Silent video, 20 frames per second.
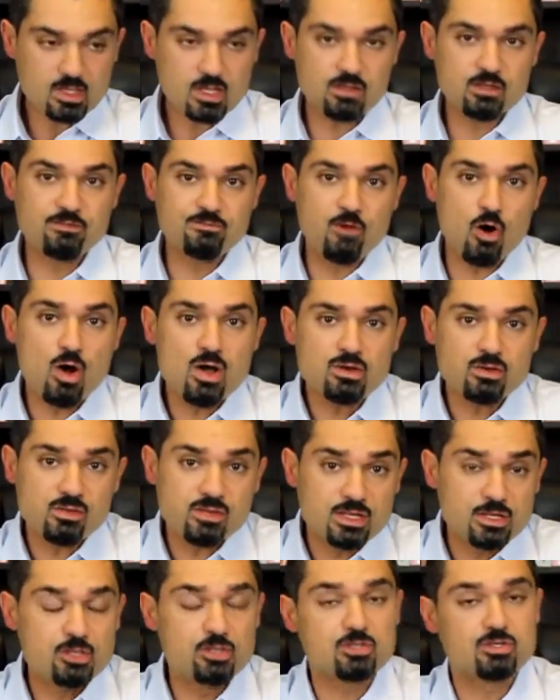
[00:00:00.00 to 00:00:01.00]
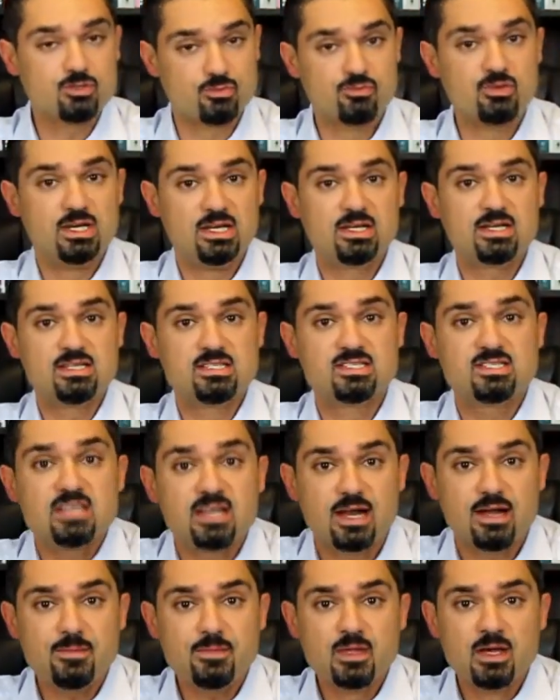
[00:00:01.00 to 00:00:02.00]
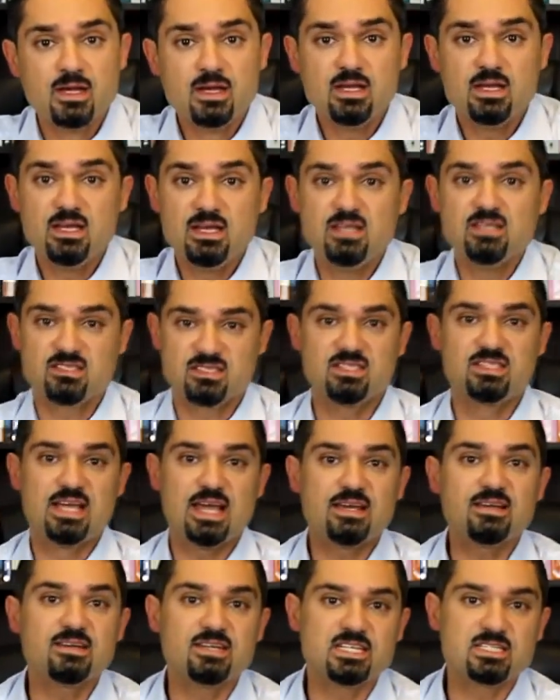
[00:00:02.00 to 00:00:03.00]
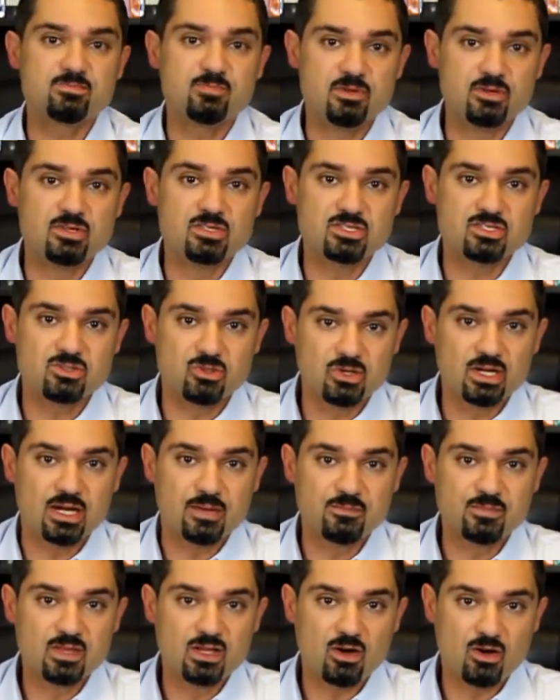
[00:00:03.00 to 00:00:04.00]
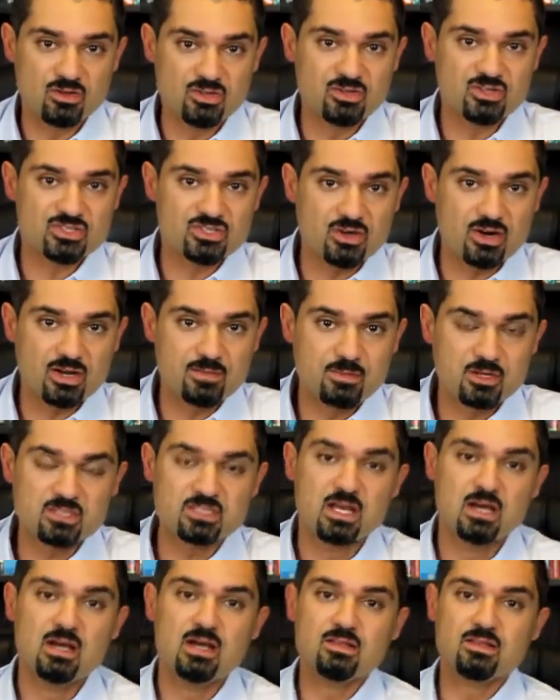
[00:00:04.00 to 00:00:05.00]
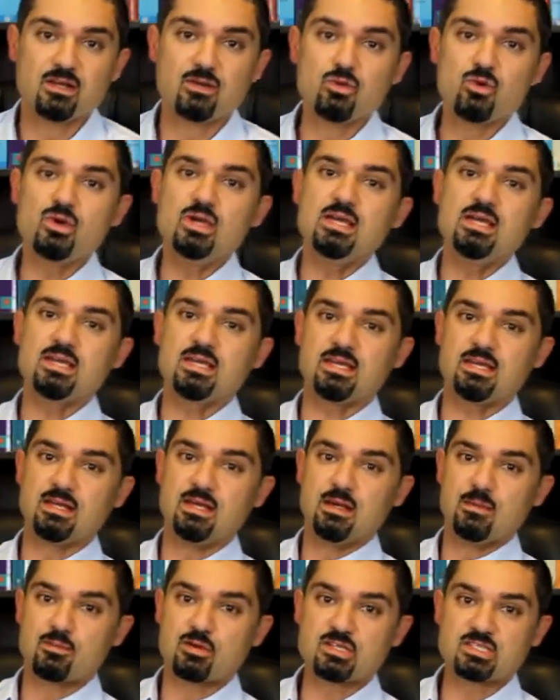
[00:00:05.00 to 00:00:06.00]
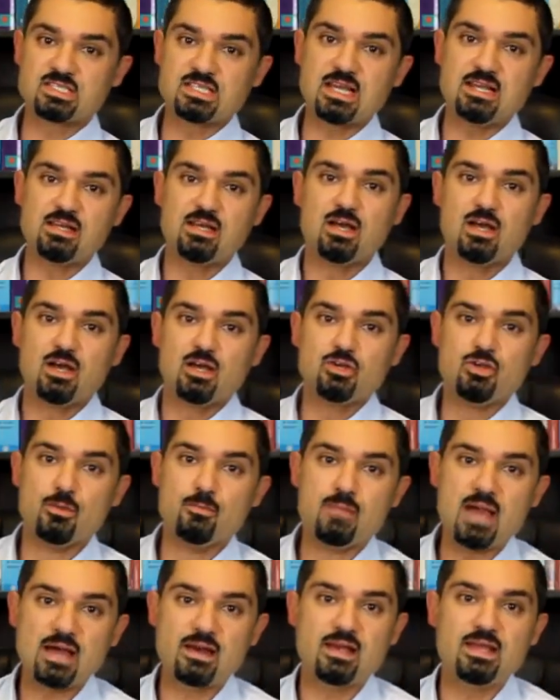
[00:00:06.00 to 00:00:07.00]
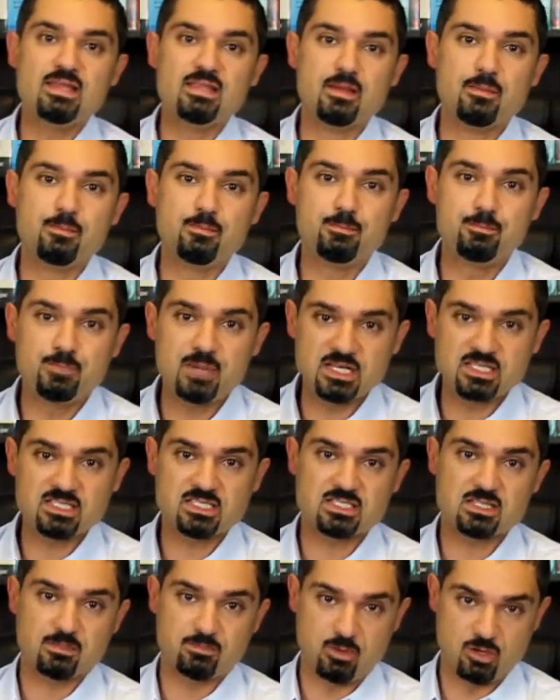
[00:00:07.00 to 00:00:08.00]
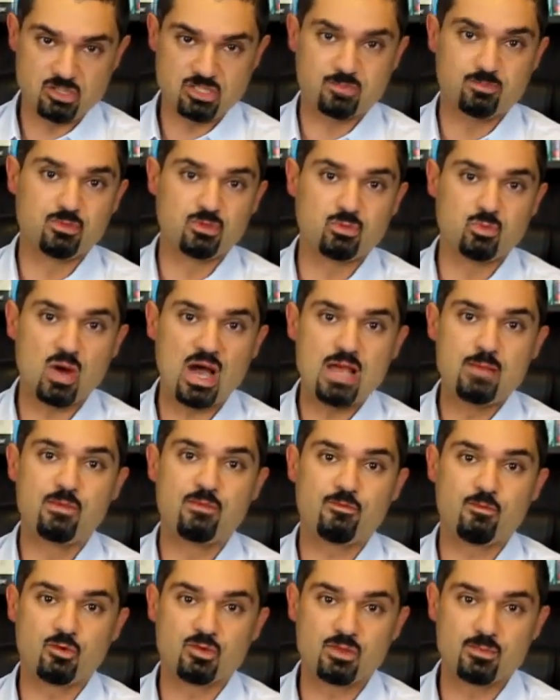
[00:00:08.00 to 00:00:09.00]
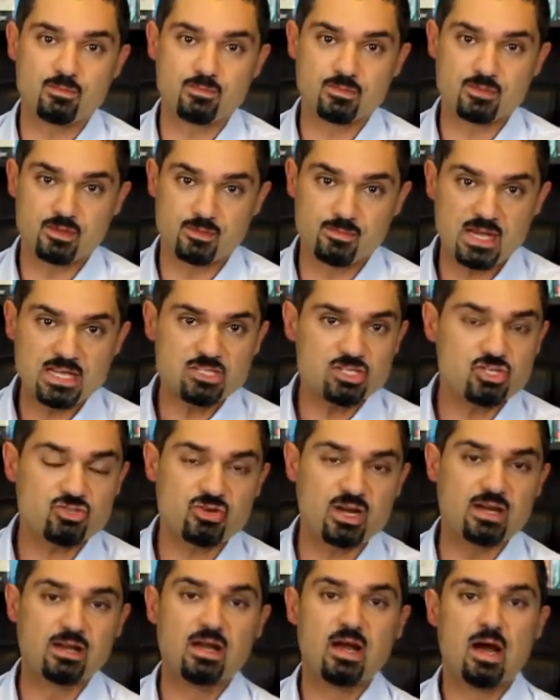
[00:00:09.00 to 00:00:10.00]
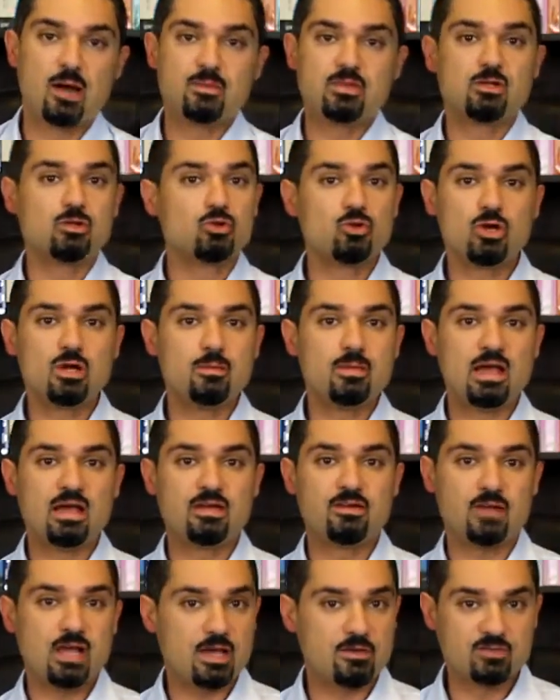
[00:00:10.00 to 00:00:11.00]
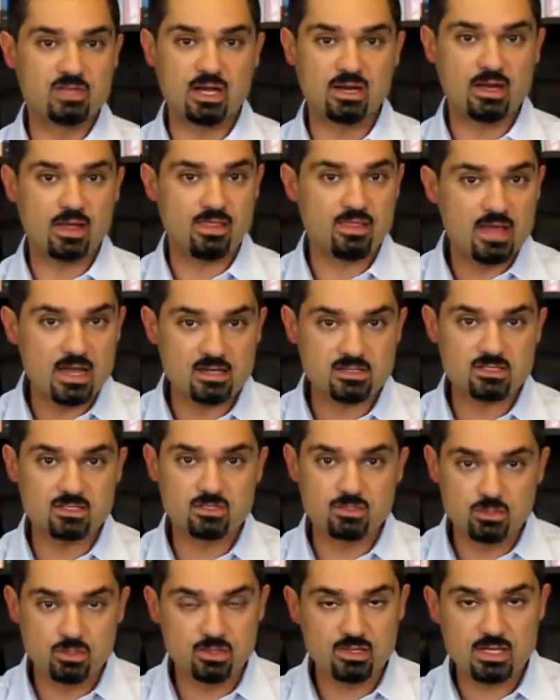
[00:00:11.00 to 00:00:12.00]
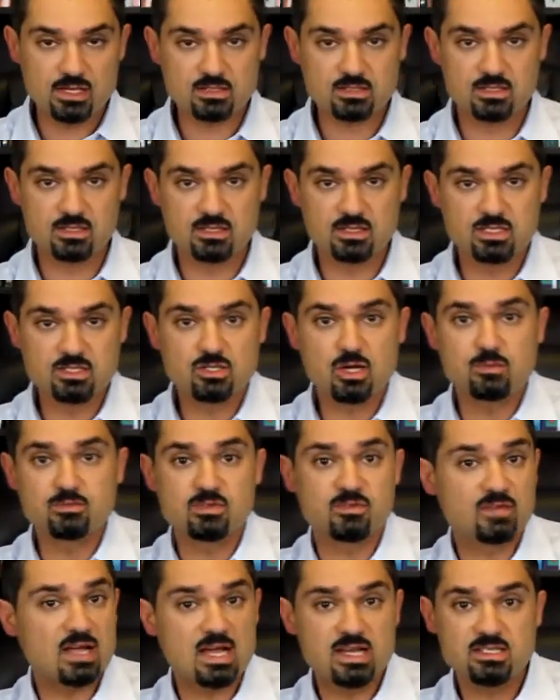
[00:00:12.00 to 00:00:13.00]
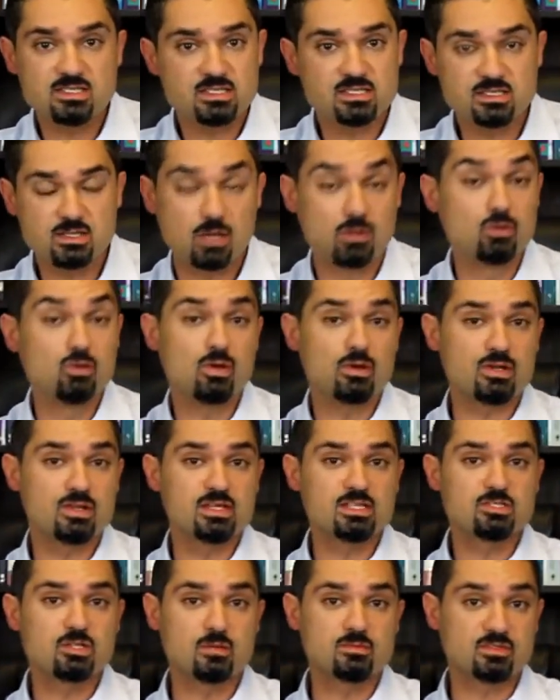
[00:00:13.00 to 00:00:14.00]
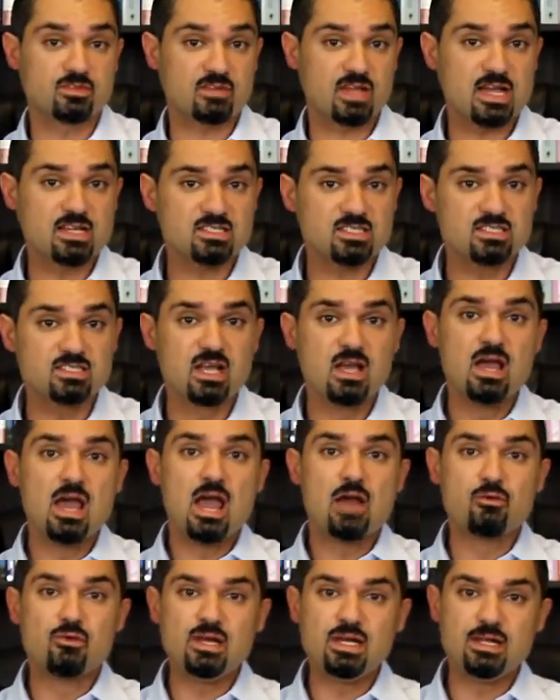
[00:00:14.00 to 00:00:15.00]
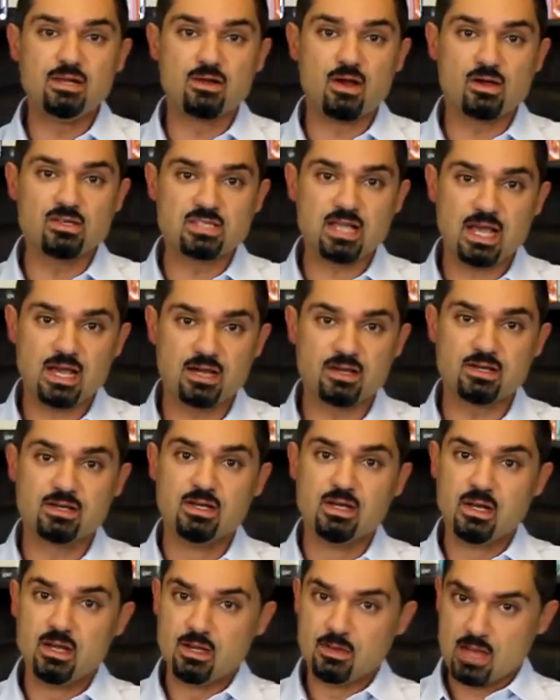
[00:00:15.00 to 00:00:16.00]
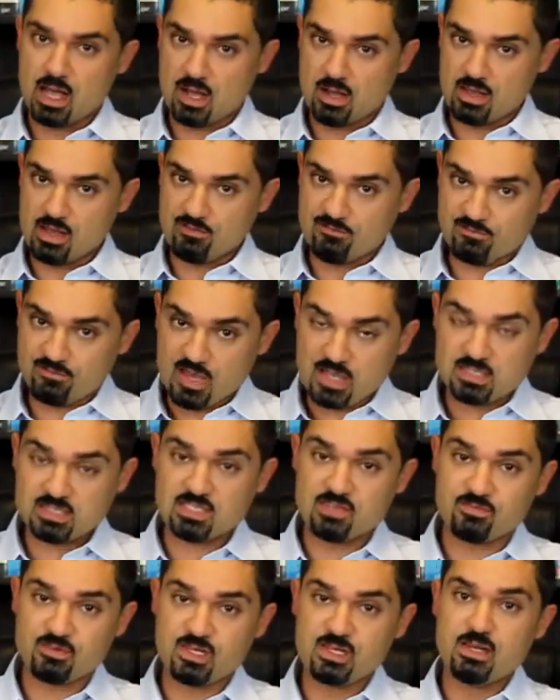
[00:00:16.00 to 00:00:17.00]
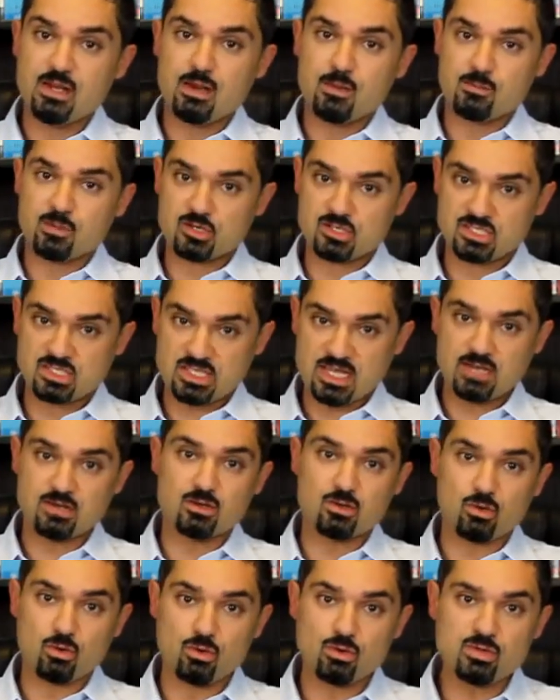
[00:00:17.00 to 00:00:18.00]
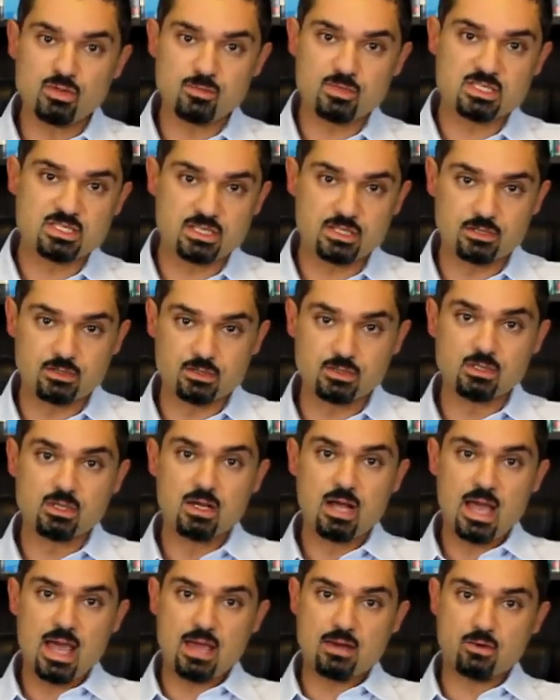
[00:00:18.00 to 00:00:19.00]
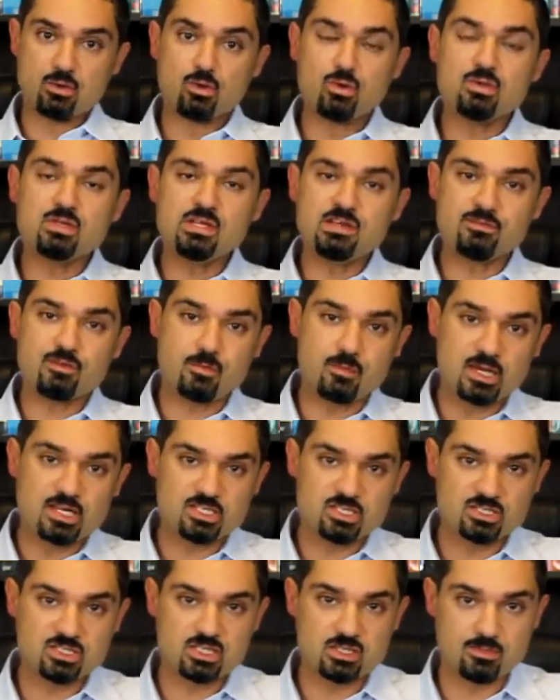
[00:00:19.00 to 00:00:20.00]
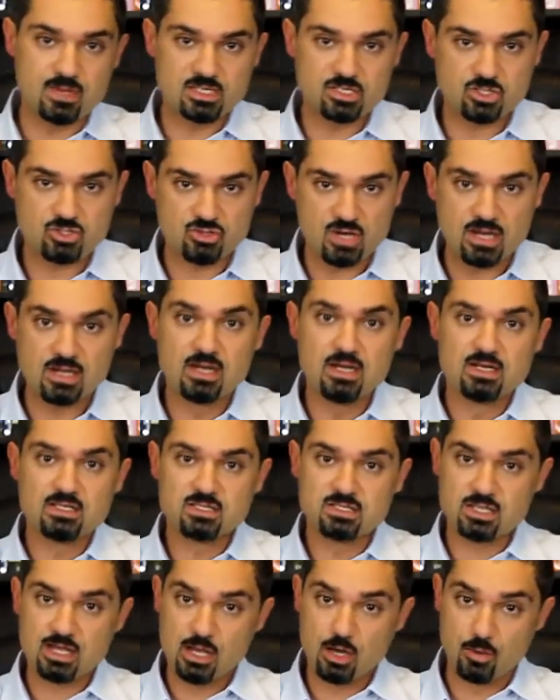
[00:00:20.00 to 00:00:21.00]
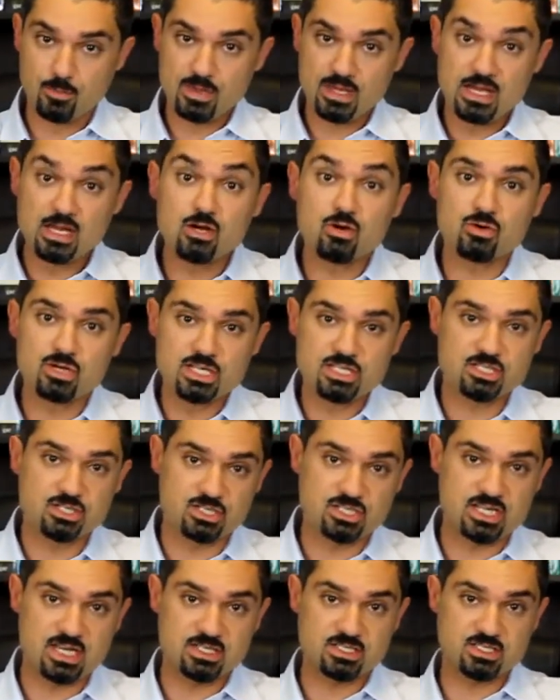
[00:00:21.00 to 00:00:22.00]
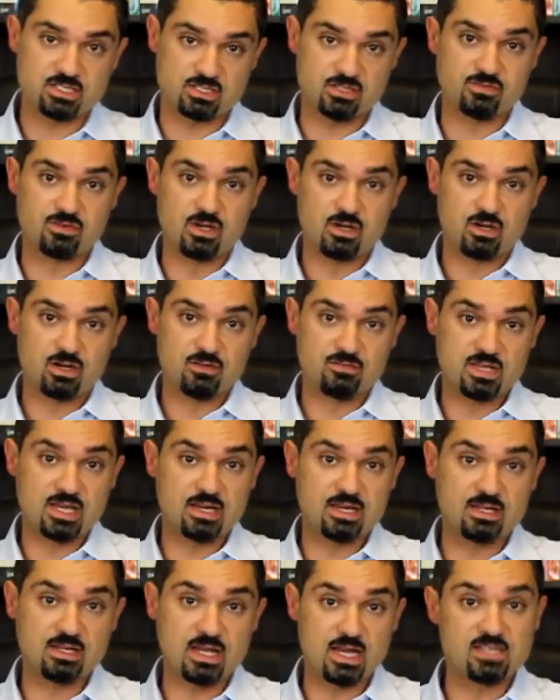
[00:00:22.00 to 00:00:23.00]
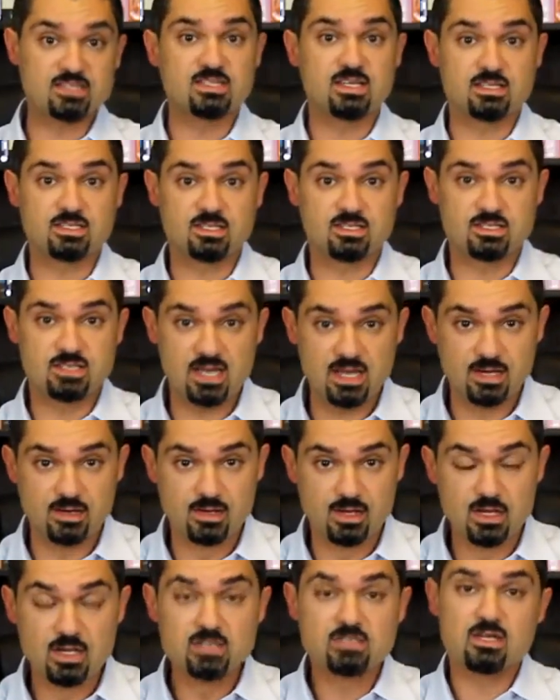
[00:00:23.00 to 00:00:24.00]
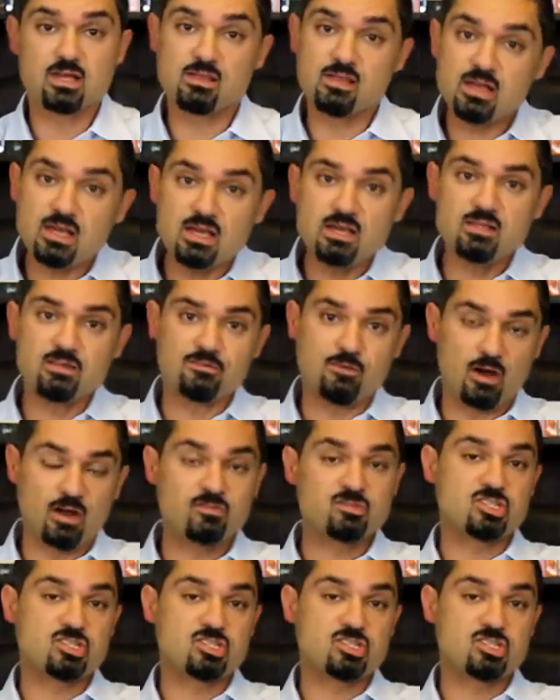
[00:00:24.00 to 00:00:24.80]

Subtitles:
The final thing you should really consider is to get an experienced lawyer on your side, because the lawyer can present your matter in the best possible way before the magistrate. I mean, the lawyer may have done 1,000, 2,000 of these types of cases, a lot of these types of cases, really knows how to effectively present all the material and all the information to the magistrate to help increase your chances of getting a Section 10. So there are the 5